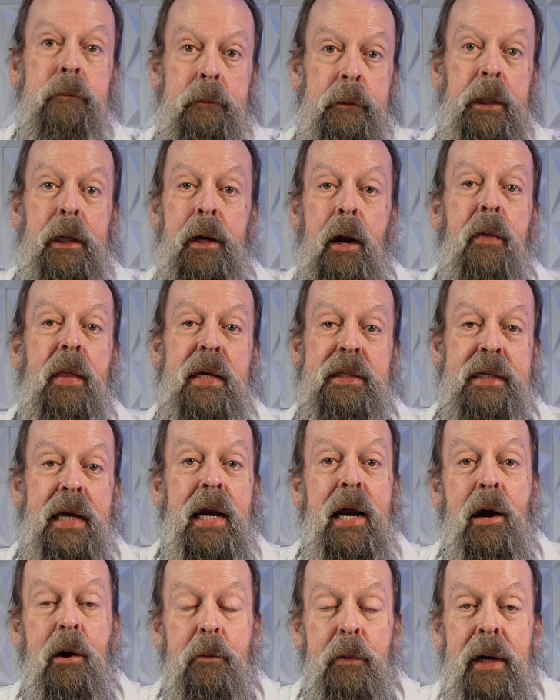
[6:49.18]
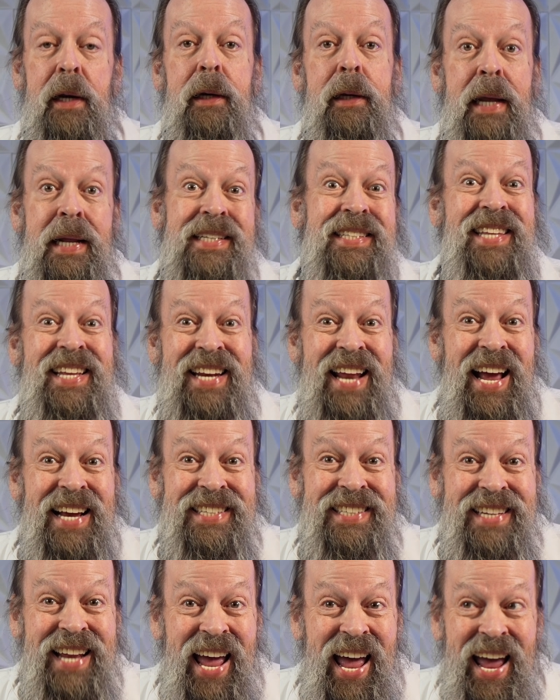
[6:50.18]
You know that's not how it went. It's the
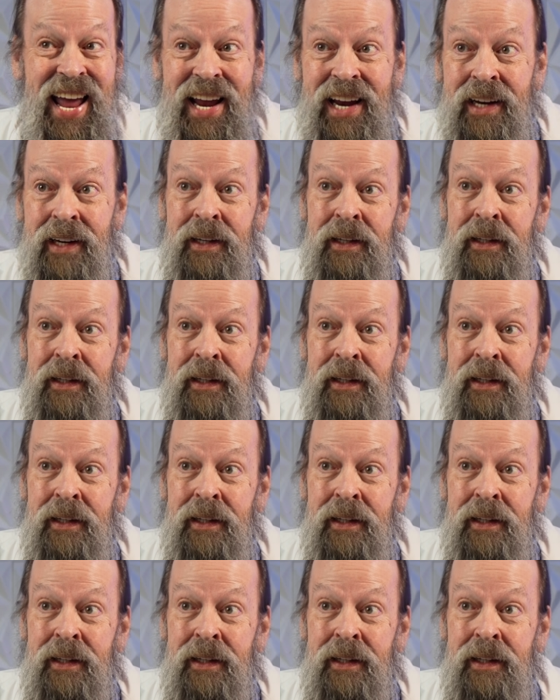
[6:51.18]
next day.